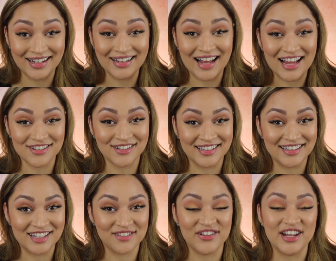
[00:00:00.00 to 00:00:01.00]
naturally in
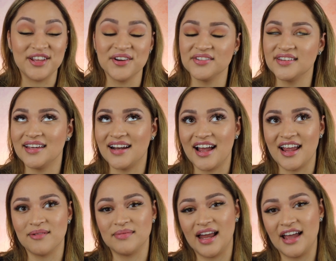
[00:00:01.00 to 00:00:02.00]
this video, that I
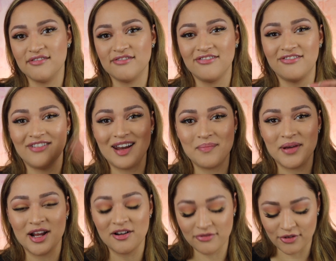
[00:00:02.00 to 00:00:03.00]
am like
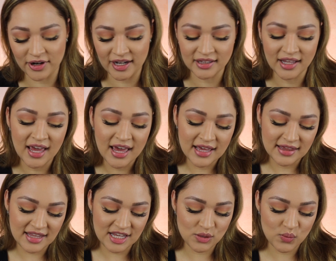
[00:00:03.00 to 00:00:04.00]
flipping off for it.
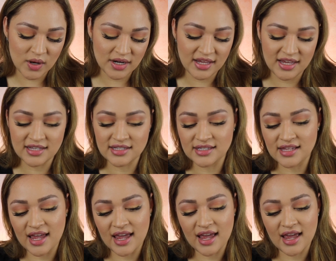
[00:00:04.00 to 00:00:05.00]
This one is
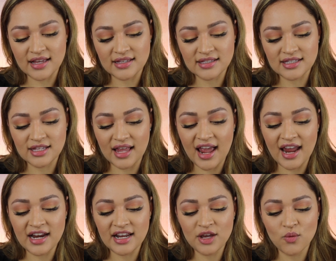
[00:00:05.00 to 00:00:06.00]
the
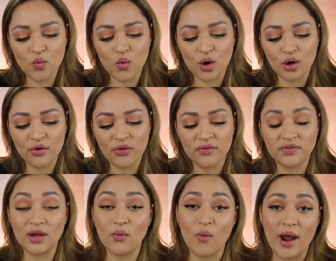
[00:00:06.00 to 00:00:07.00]
80 Worth
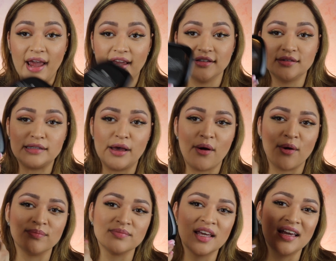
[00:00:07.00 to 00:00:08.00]
the Wait.
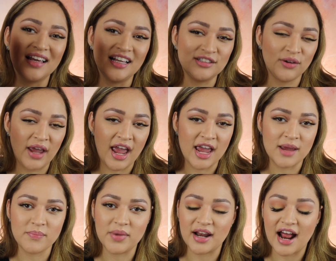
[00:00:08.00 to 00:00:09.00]
So it's
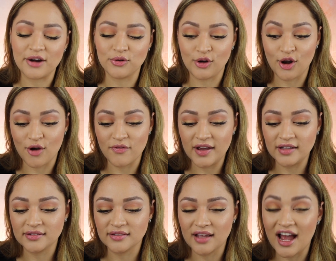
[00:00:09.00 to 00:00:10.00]
okay, but I don't love
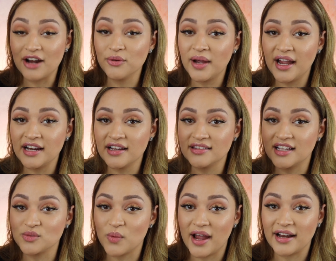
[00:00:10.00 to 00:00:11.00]
it. I don't hate it,
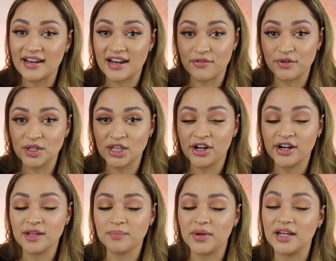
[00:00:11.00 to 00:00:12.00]
that's why I never return
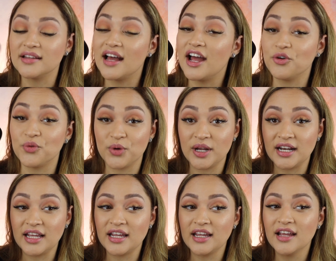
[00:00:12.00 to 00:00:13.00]
it, but I
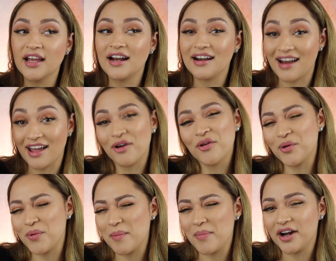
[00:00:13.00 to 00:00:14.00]
really like other
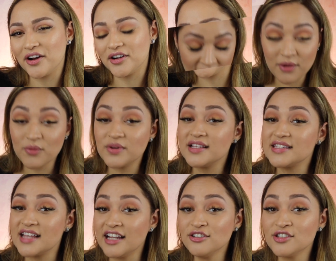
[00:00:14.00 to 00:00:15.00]
one better. And with the
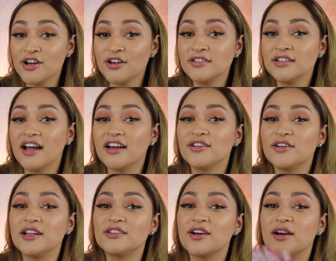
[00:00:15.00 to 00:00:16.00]
same tone, I'm
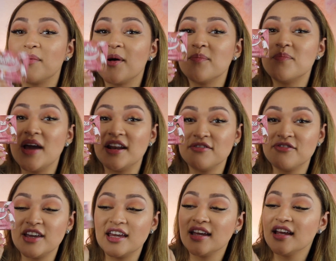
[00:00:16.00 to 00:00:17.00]
gonna talk about
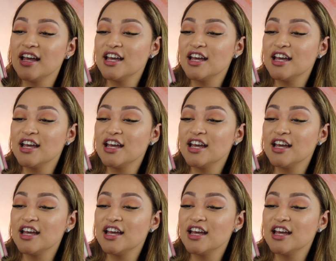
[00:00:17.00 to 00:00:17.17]
Benefit